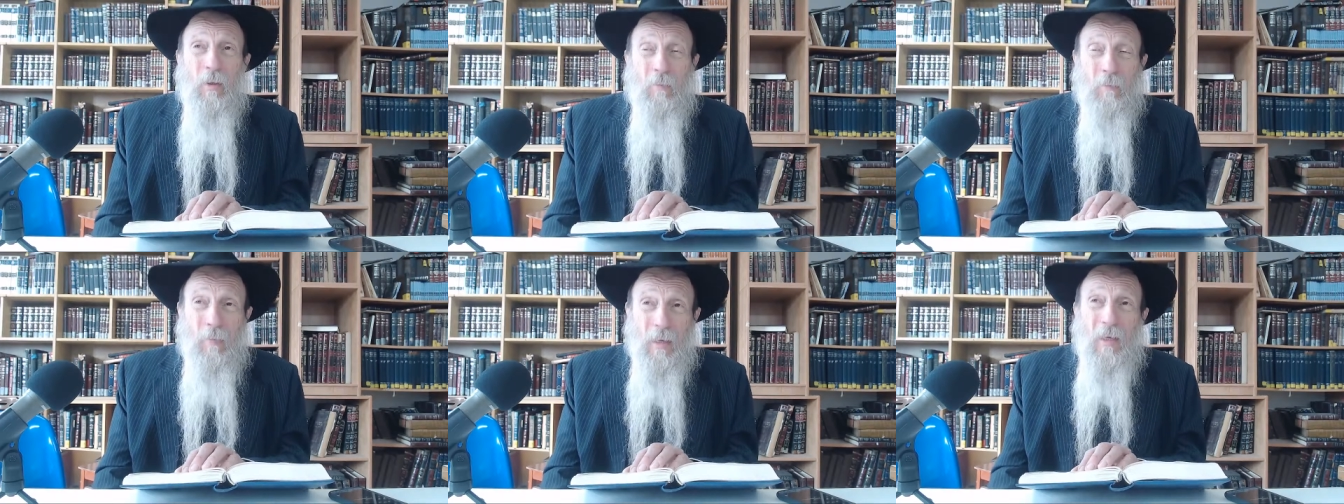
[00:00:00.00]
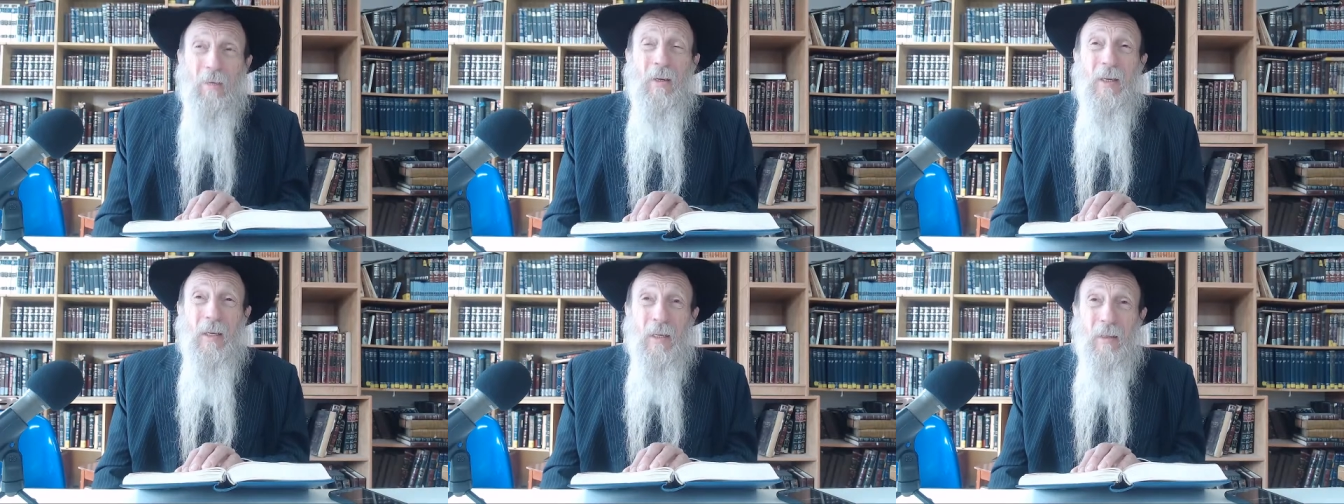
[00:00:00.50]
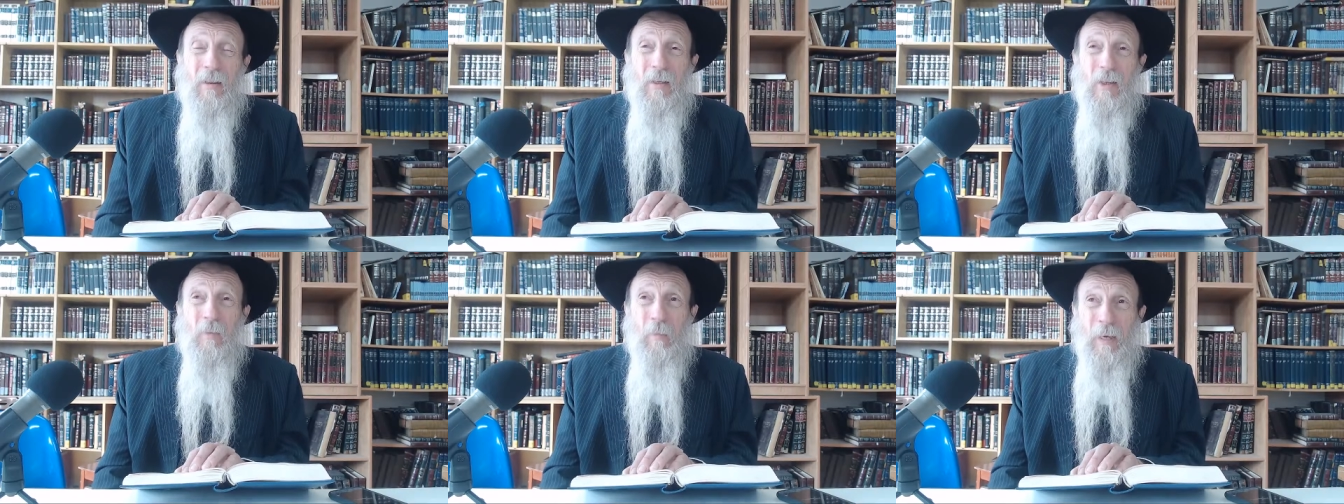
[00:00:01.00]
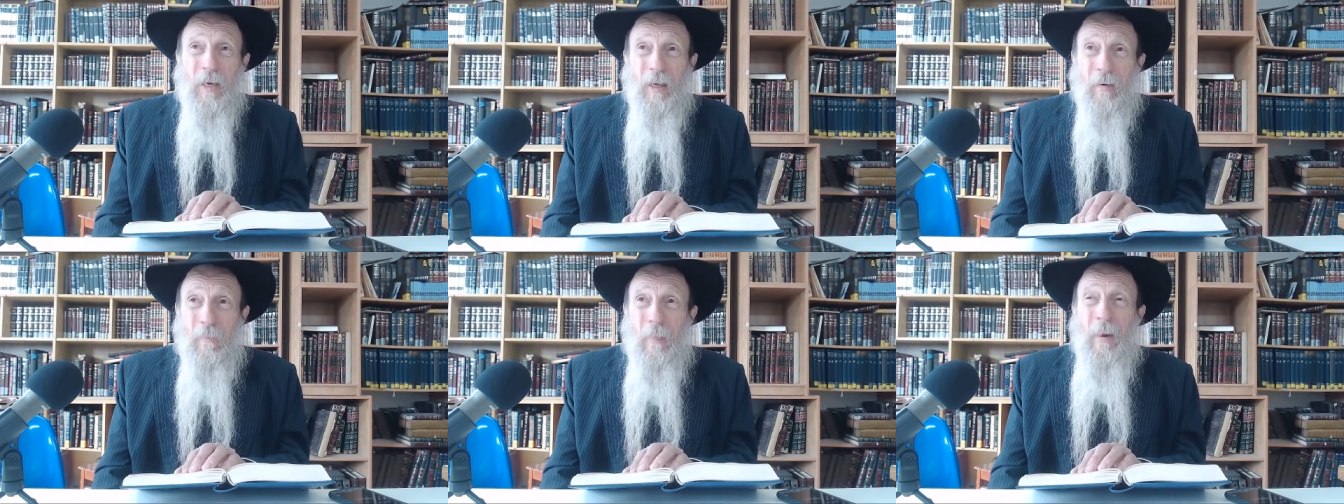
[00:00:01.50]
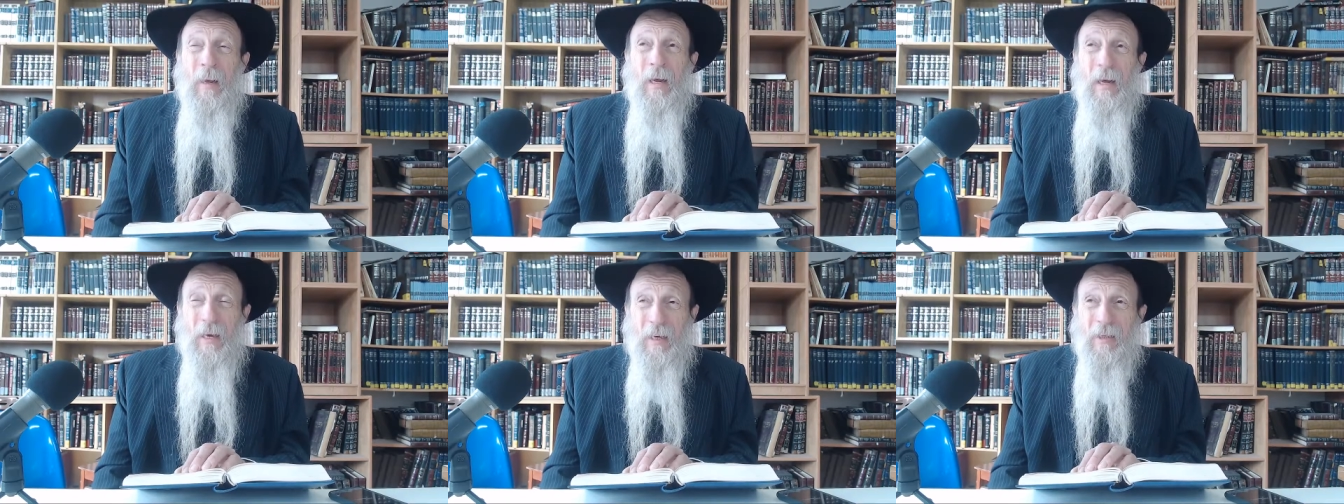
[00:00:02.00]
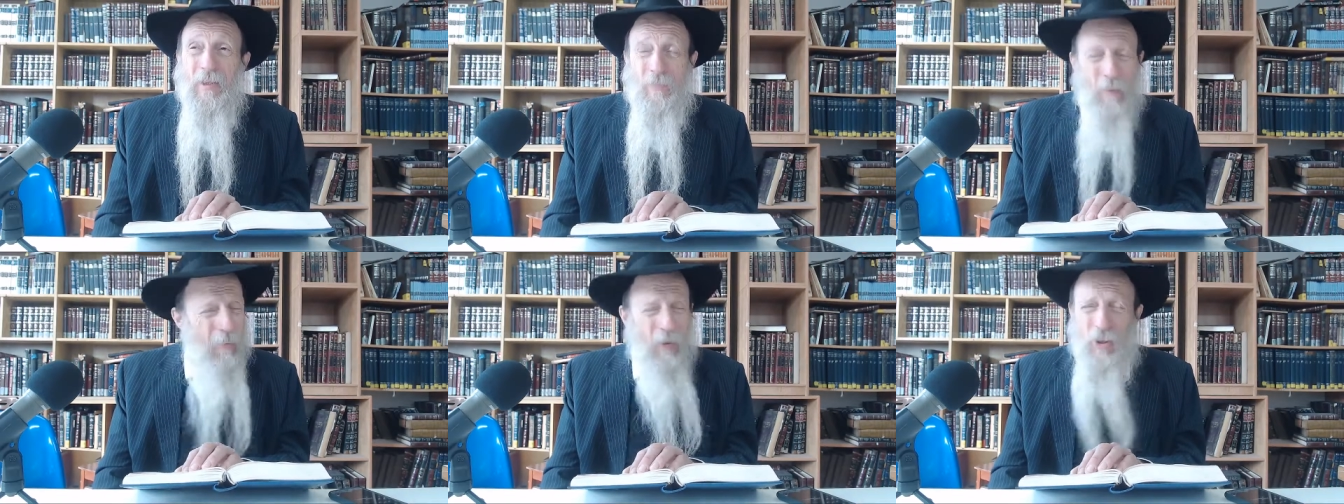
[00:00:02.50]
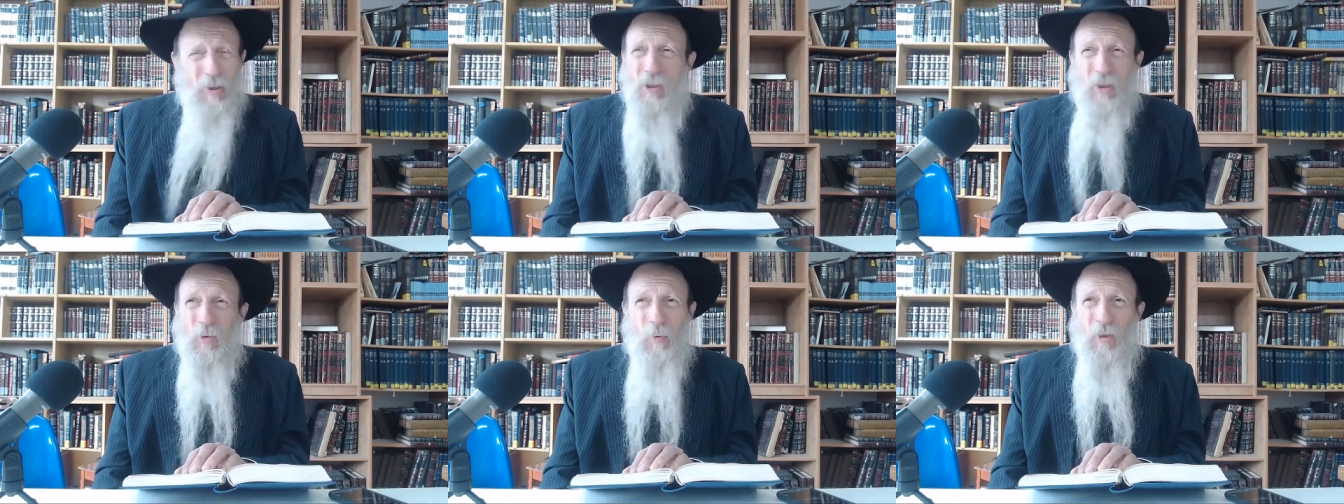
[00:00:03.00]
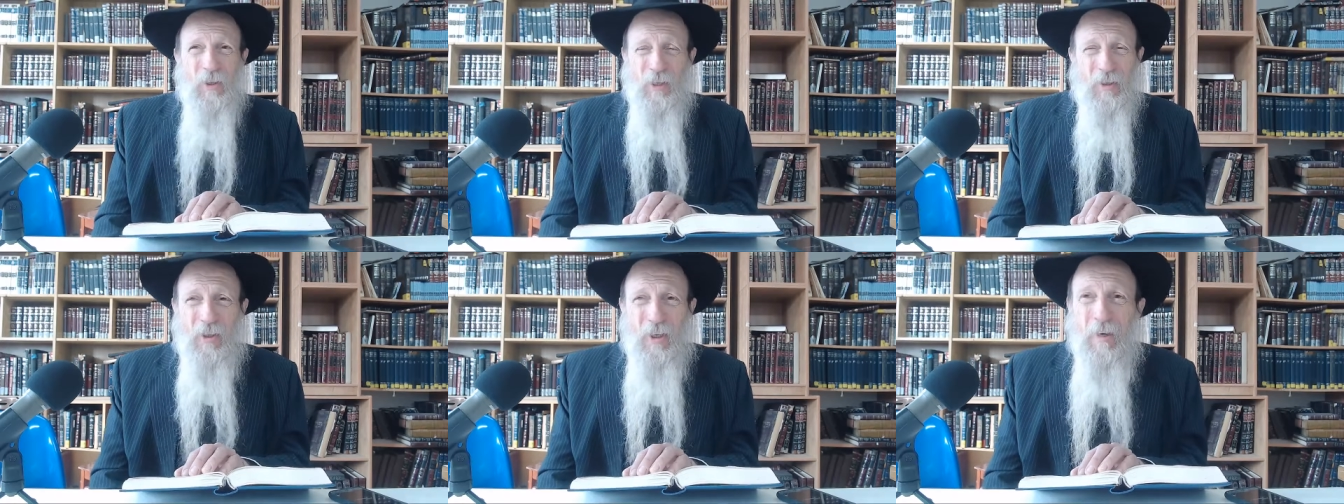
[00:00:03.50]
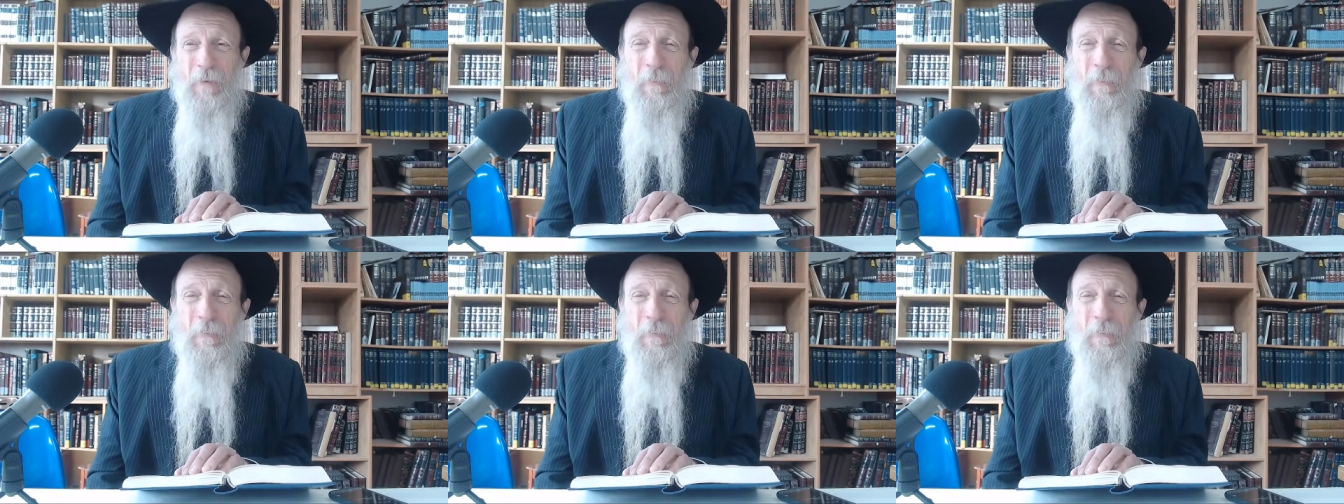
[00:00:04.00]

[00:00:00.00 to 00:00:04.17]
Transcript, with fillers: Maybe he, this man has, maybe I should listen to what he's got to say.